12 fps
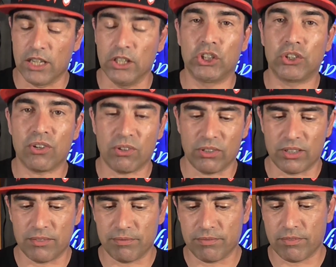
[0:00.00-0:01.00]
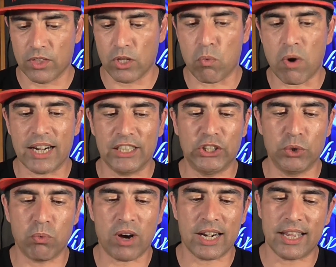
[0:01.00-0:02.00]
control the wattage
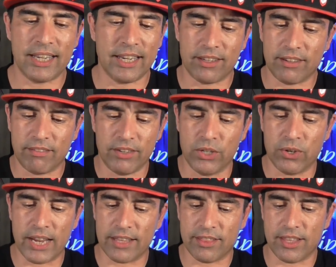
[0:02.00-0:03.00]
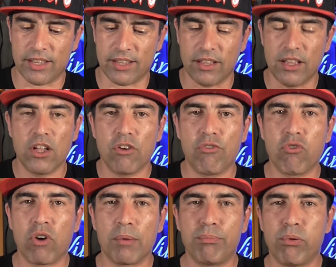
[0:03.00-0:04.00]
you want on it. You get the
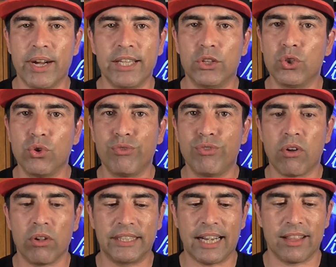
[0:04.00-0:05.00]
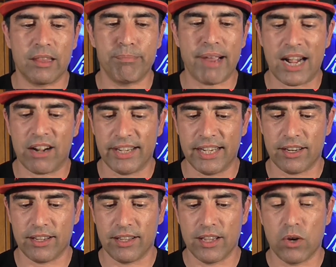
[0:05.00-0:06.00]
4.2 volts out of the
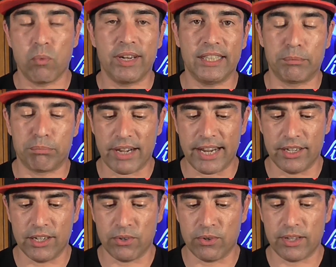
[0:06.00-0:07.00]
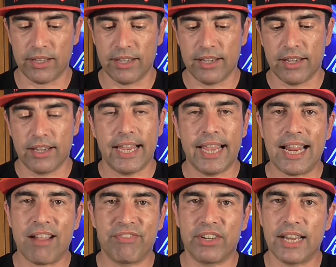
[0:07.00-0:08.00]
battery when it's brand new, and
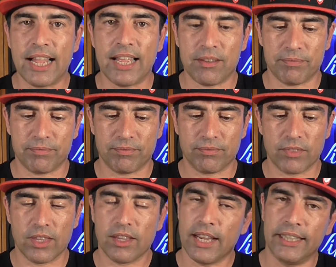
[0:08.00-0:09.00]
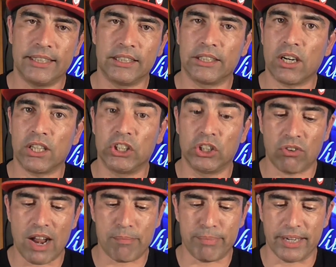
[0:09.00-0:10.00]
after that, it just starts
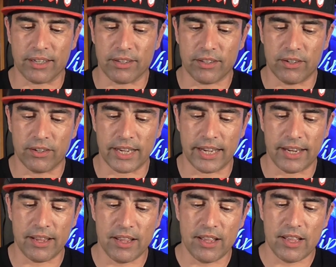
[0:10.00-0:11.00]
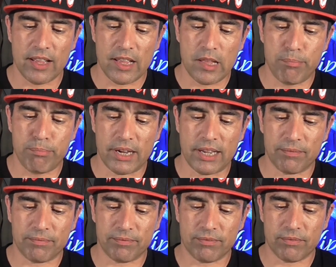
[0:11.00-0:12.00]
dropping, okay?
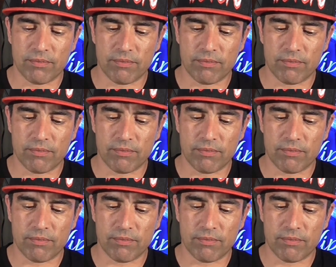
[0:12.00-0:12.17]
But